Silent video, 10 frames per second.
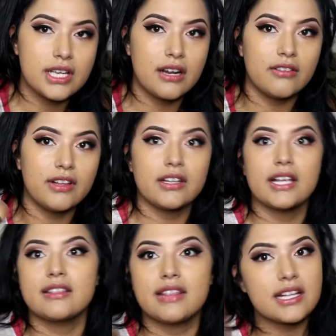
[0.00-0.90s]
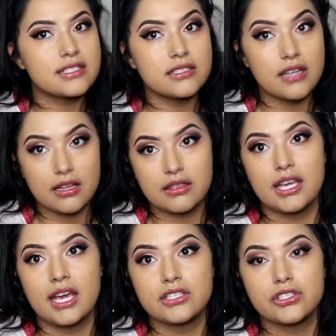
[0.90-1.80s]
whole set of layers. Like that's
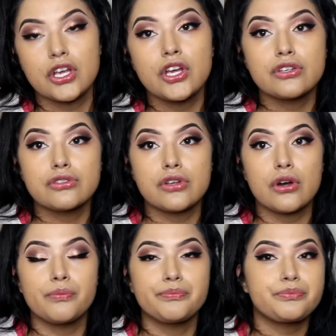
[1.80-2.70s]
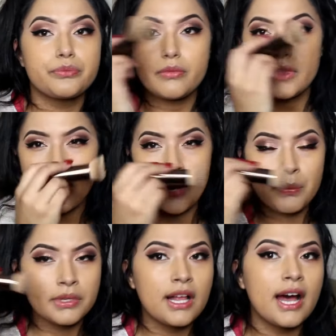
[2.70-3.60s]
not the case. So
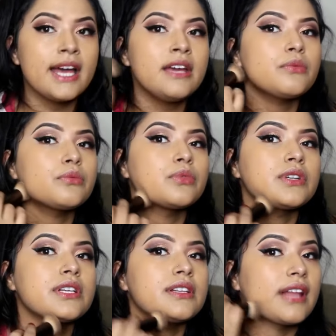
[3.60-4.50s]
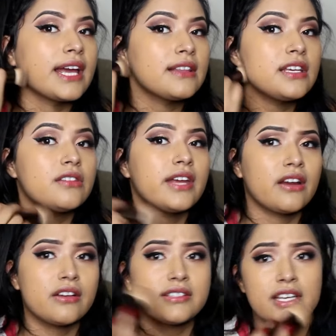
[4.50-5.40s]
apply really
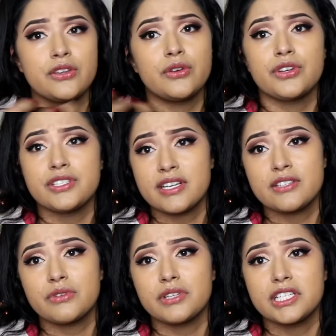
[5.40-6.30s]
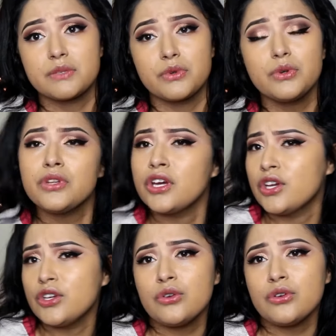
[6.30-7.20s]
lightly on the areas that your skin's really smooth.